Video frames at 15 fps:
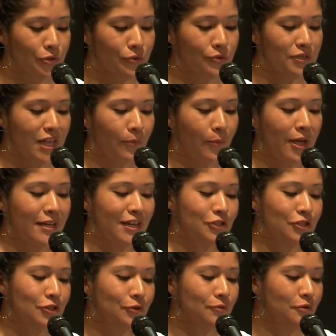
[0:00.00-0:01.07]
tunes that went
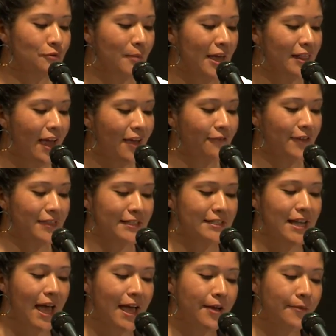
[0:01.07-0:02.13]
in tune with my life at the
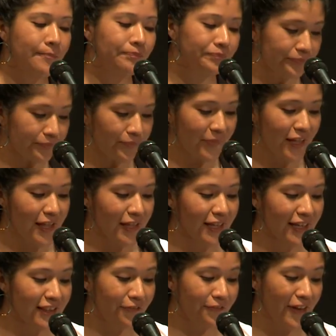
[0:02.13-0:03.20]
time,
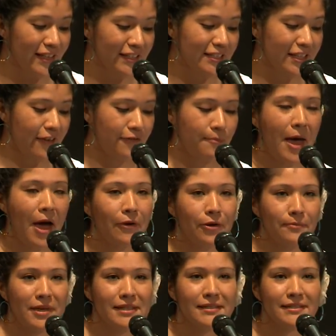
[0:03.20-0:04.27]
like the phases of
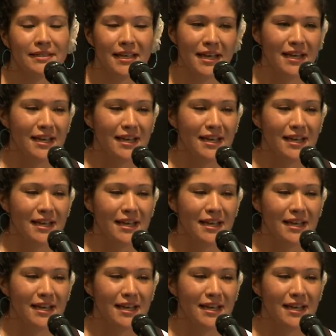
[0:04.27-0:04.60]
empowerment.